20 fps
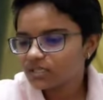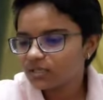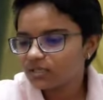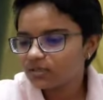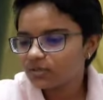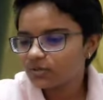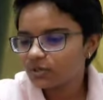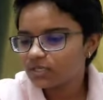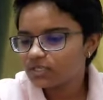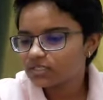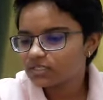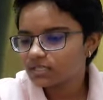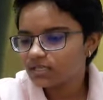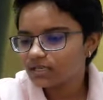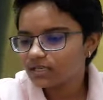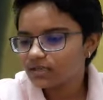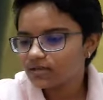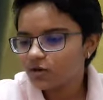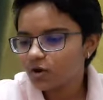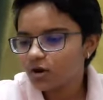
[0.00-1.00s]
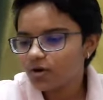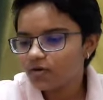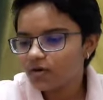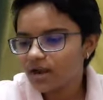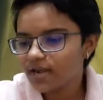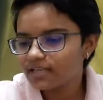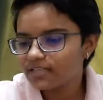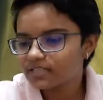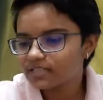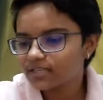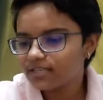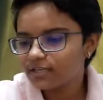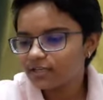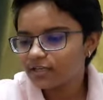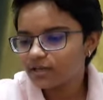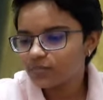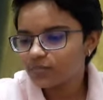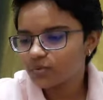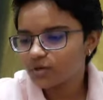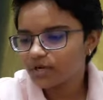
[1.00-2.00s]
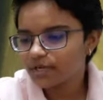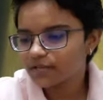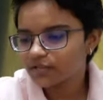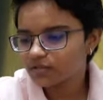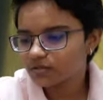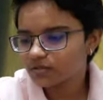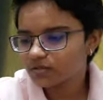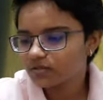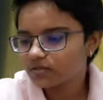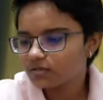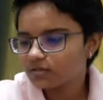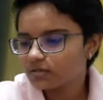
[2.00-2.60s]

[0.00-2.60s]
increase in or rise in temperature.